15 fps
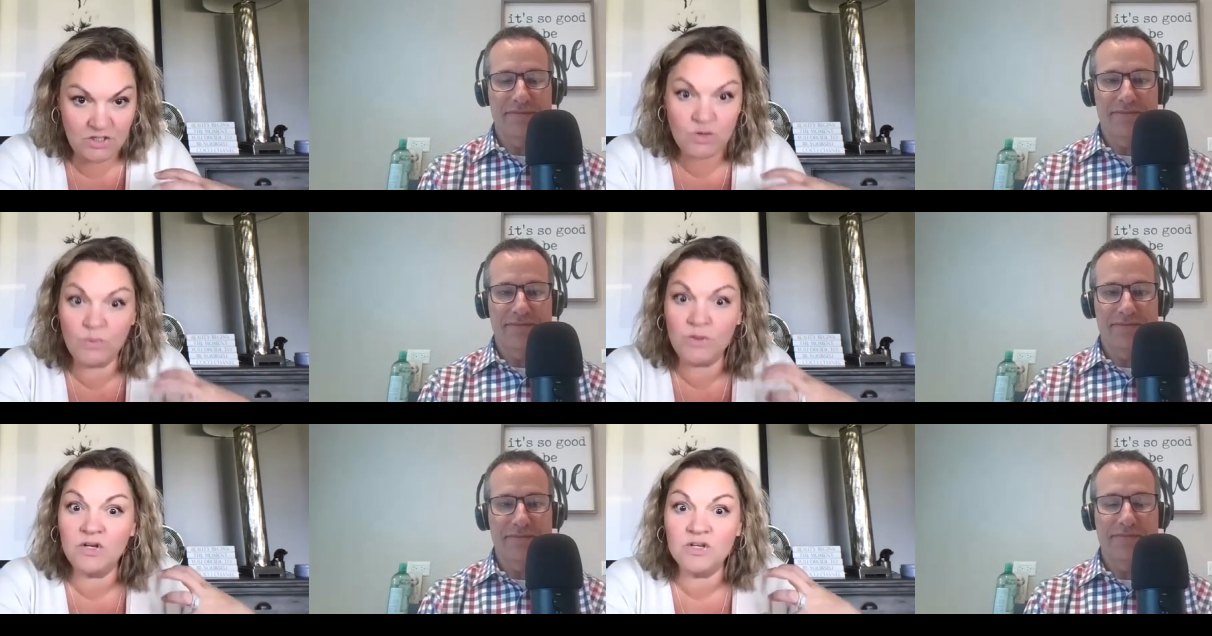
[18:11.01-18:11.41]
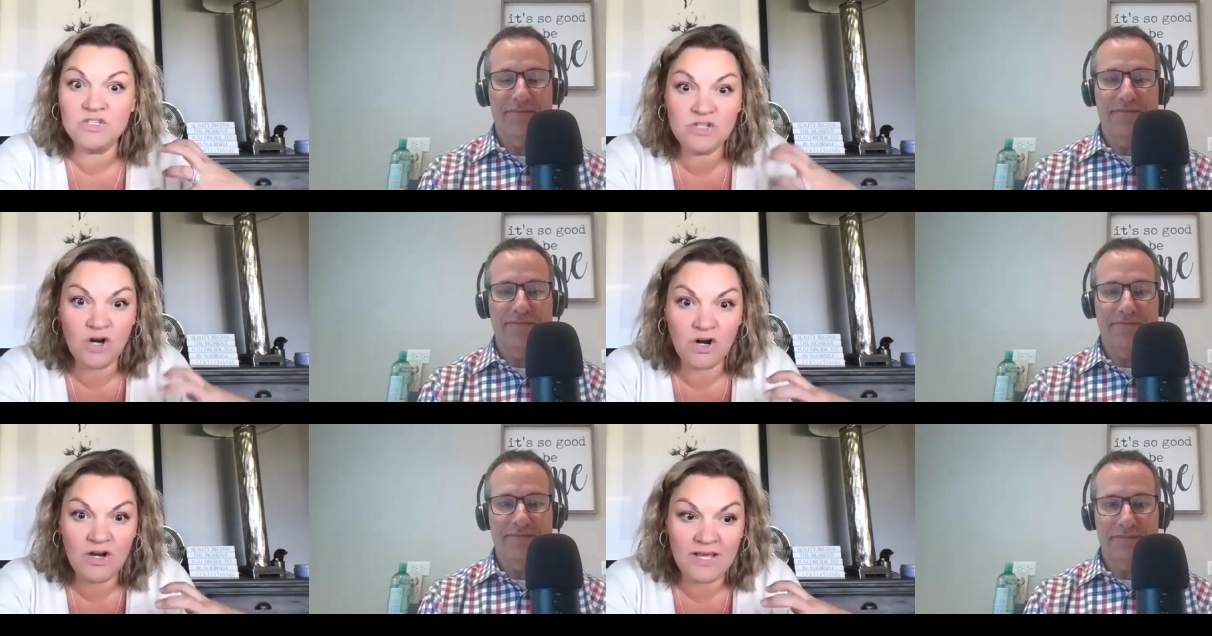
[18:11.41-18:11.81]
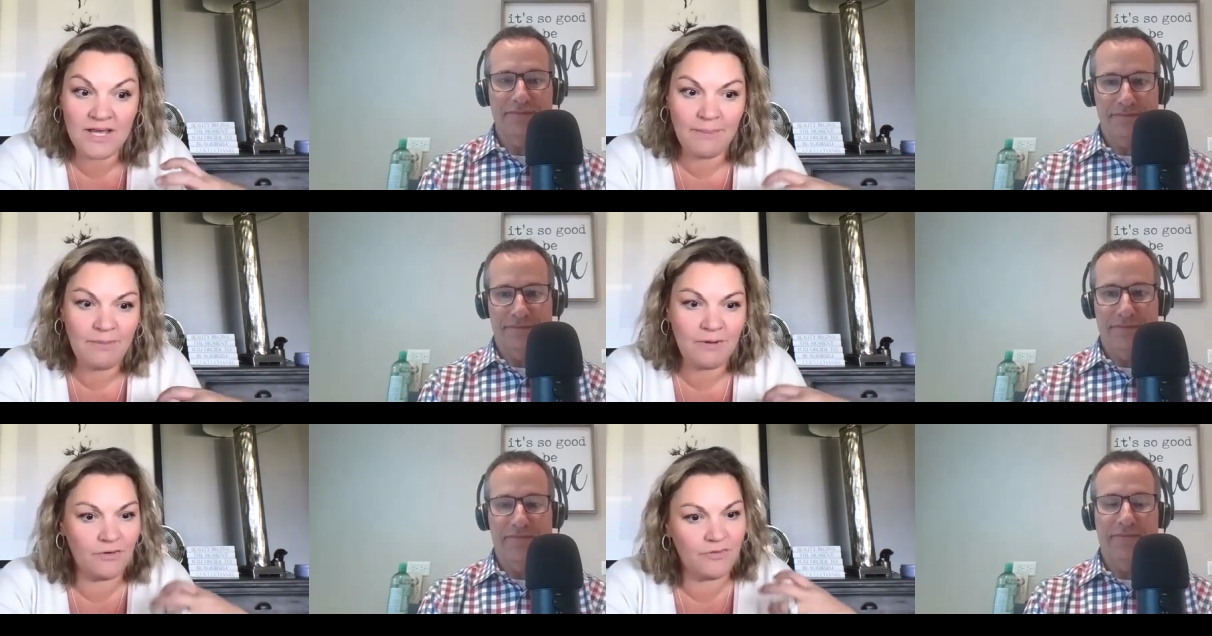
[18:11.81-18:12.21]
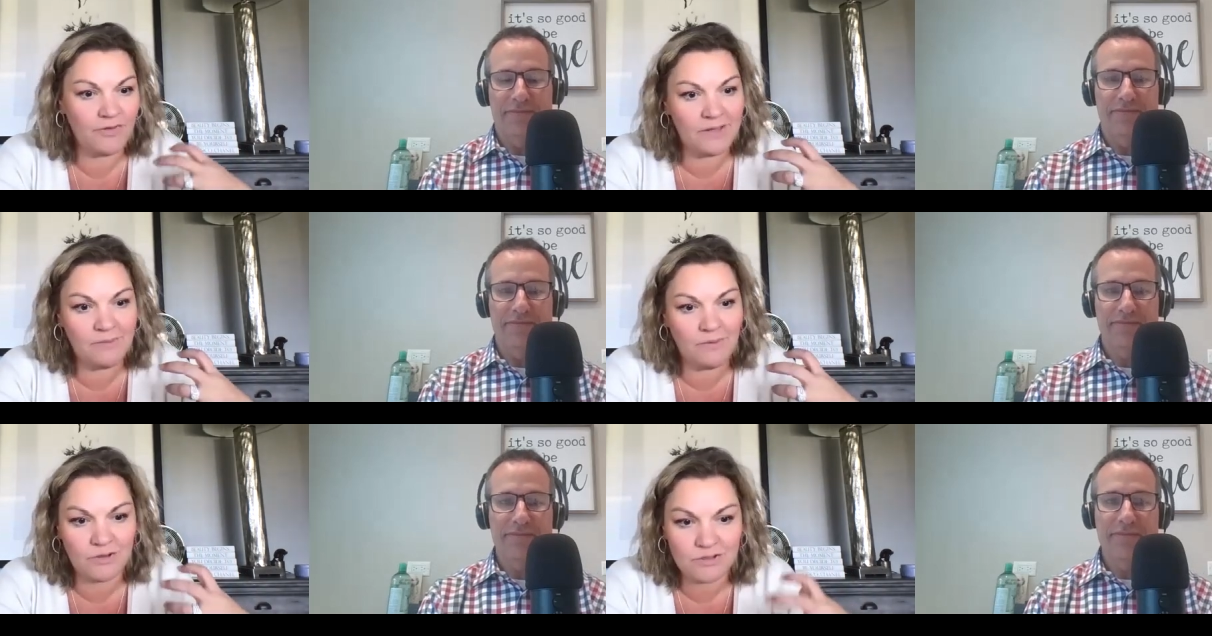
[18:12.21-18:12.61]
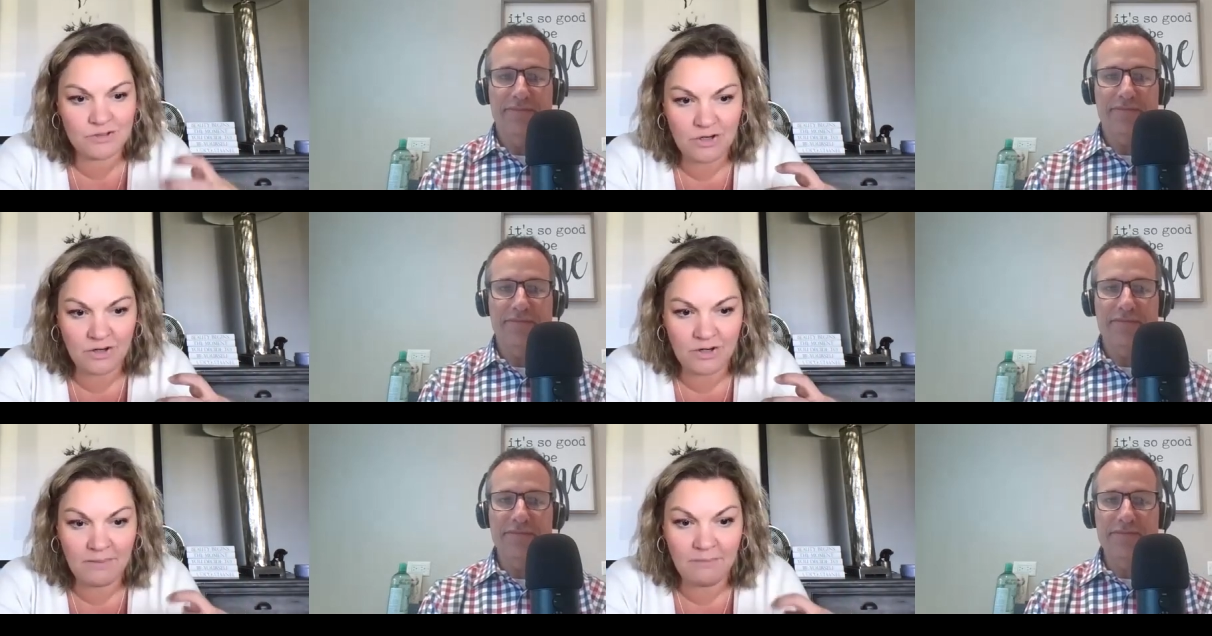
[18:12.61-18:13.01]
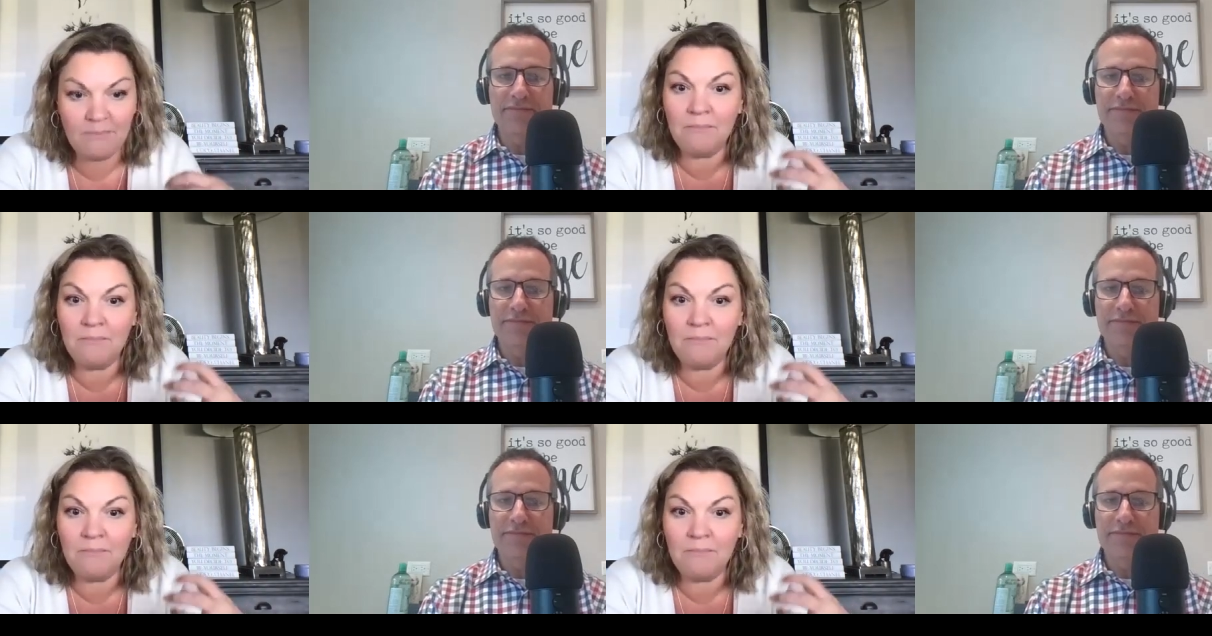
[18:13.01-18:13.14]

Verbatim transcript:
Speaker 1: So when you're starting up and you're thinking about your startup